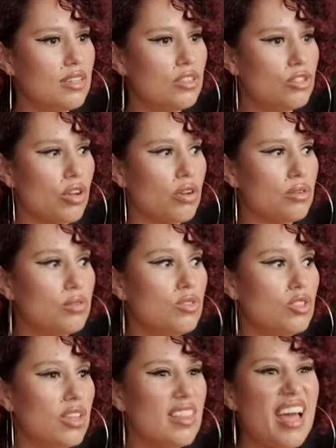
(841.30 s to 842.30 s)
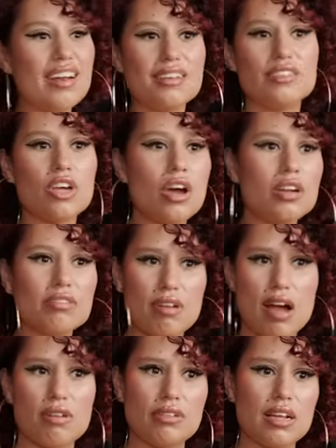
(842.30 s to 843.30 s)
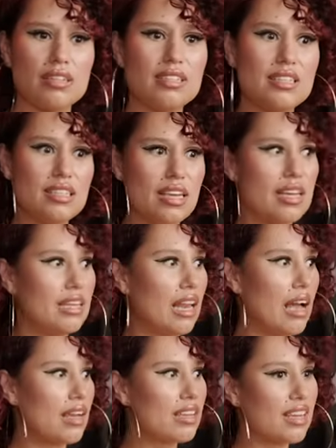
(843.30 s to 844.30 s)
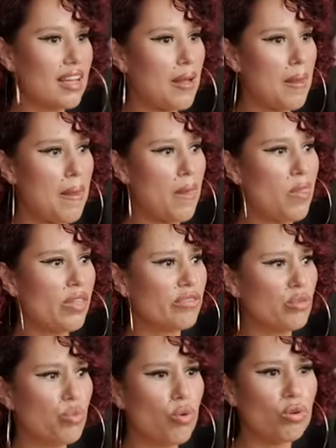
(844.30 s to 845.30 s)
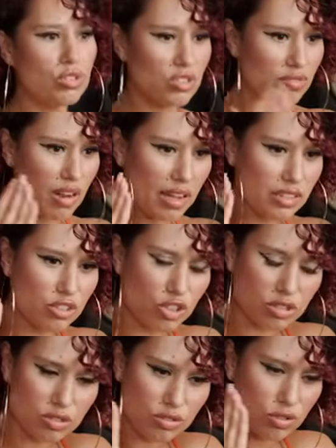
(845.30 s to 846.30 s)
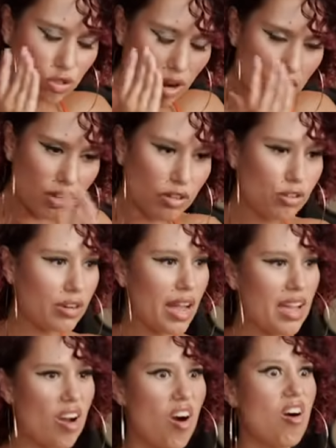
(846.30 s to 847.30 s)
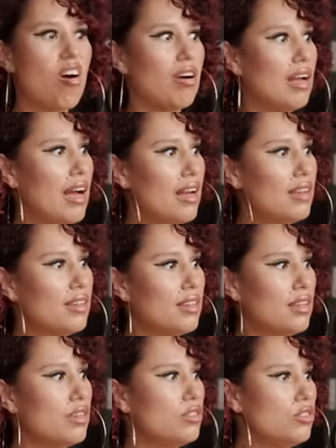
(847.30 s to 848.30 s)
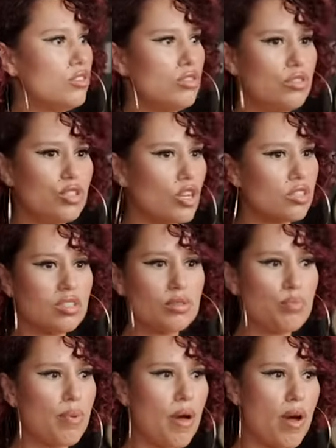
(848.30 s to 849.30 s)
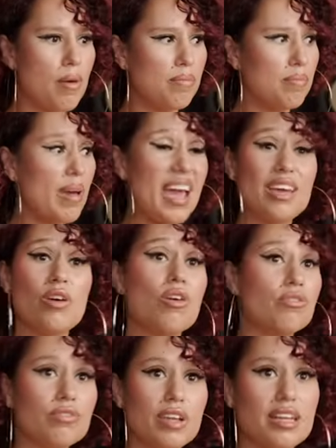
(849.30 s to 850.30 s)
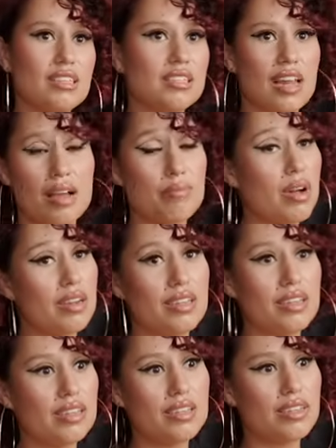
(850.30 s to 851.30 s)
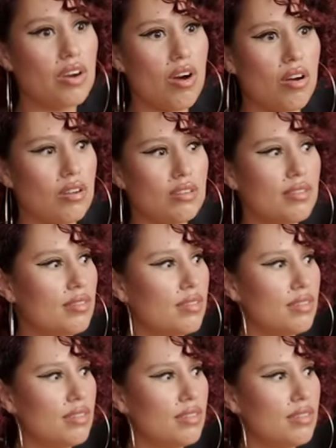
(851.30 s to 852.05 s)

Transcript: So to then turn around and see like the rewards of like just trying to create art just um, pay off is like money can't